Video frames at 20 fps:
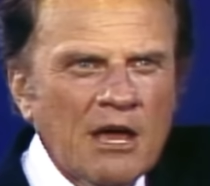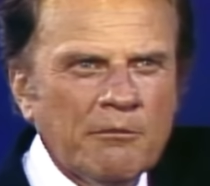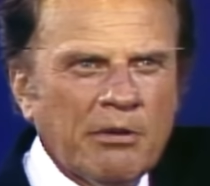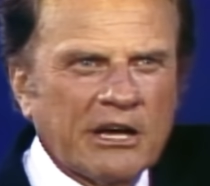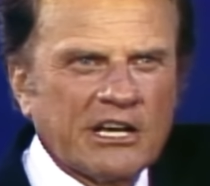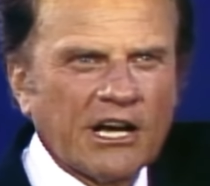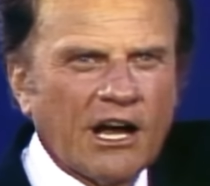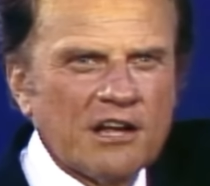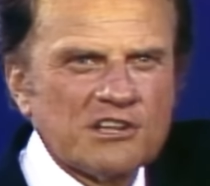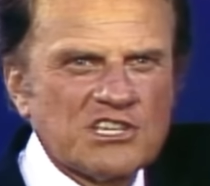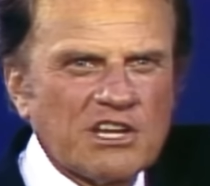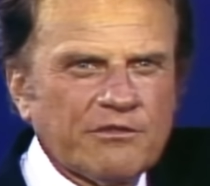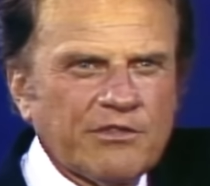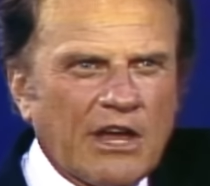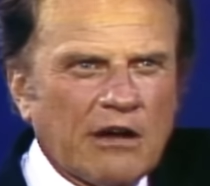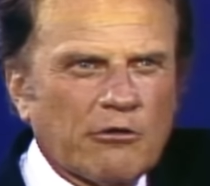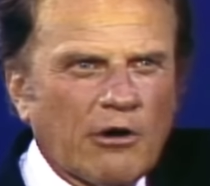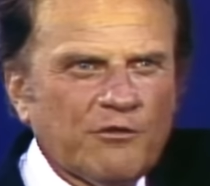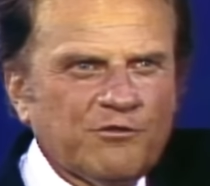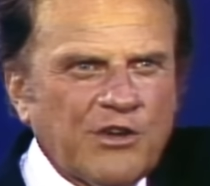because of
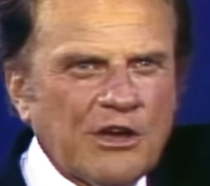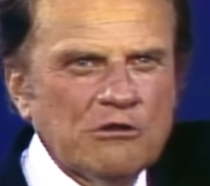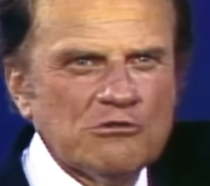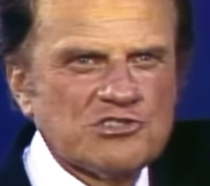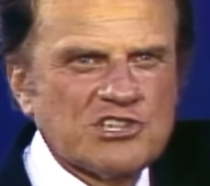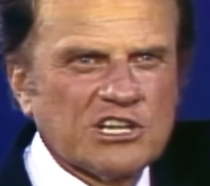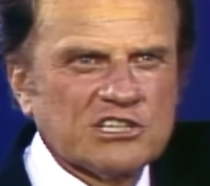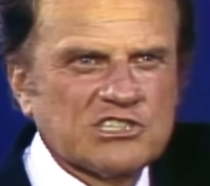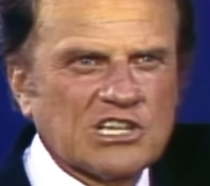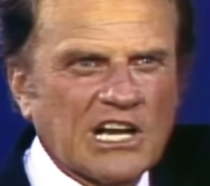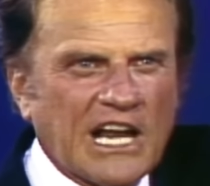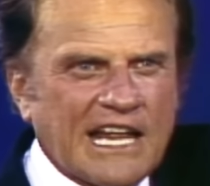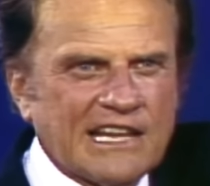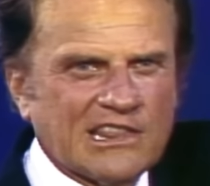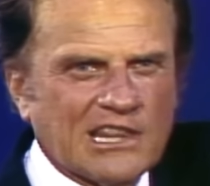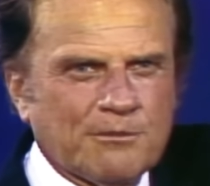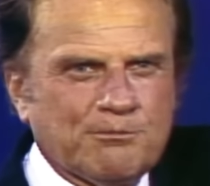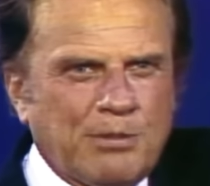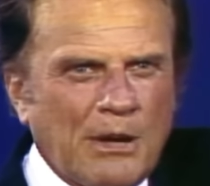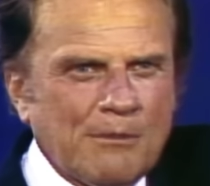their refusal to
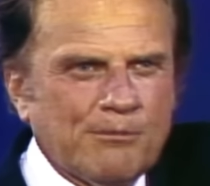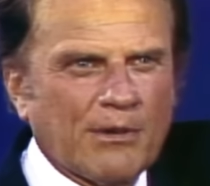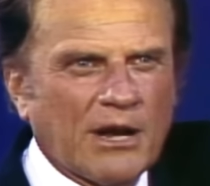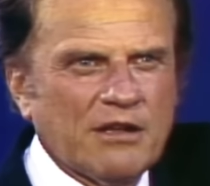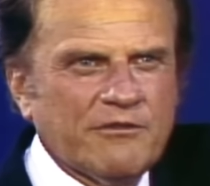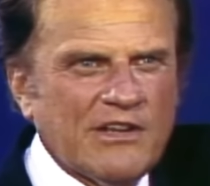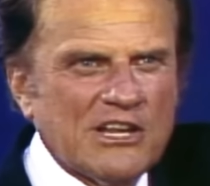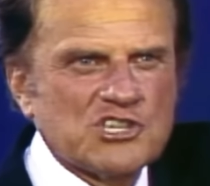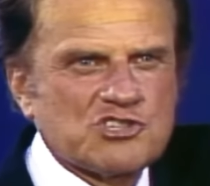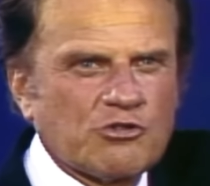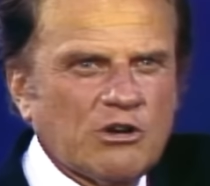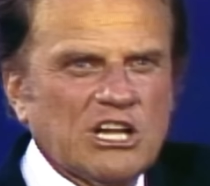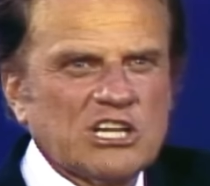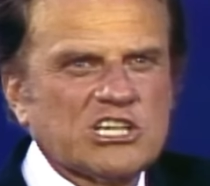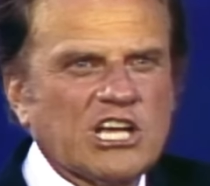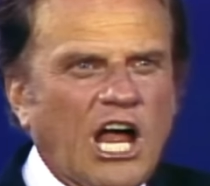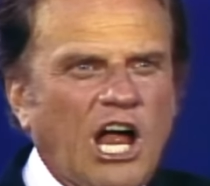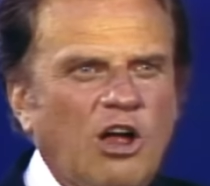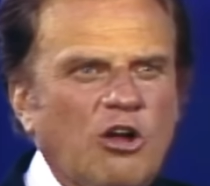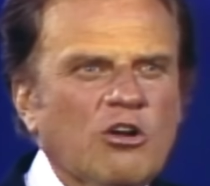let the people of Israel
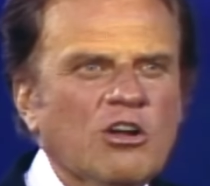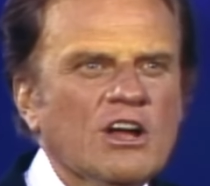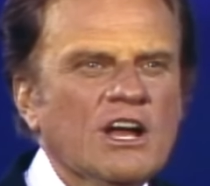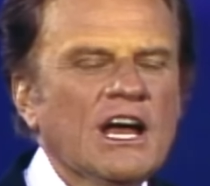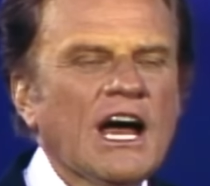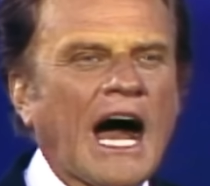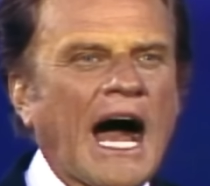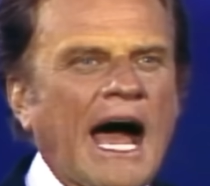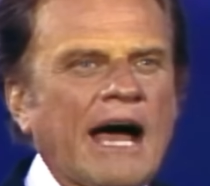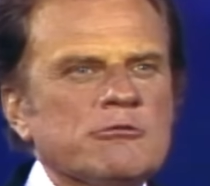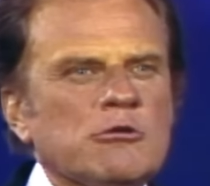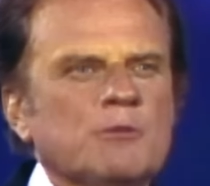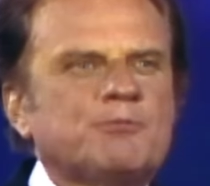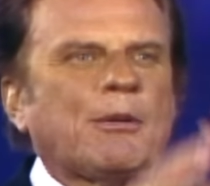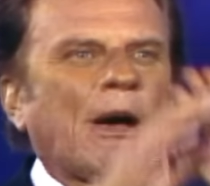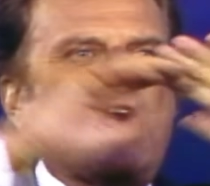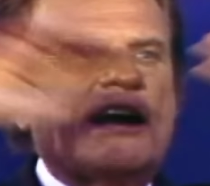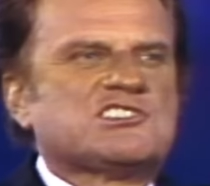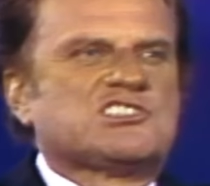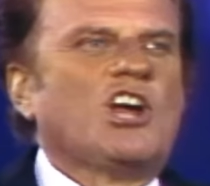go, I will
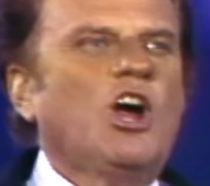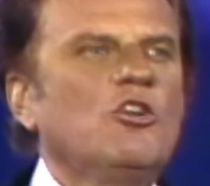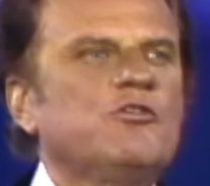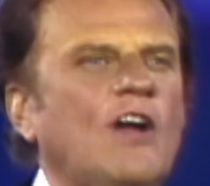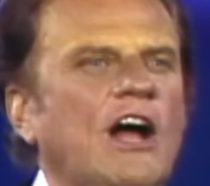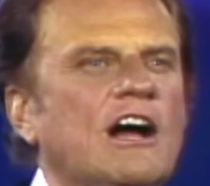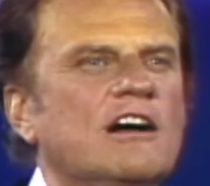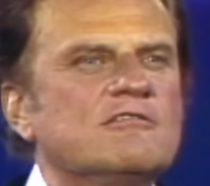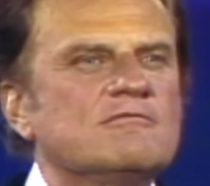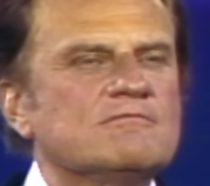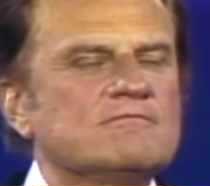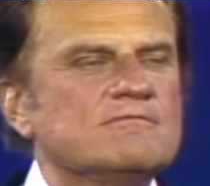pass over.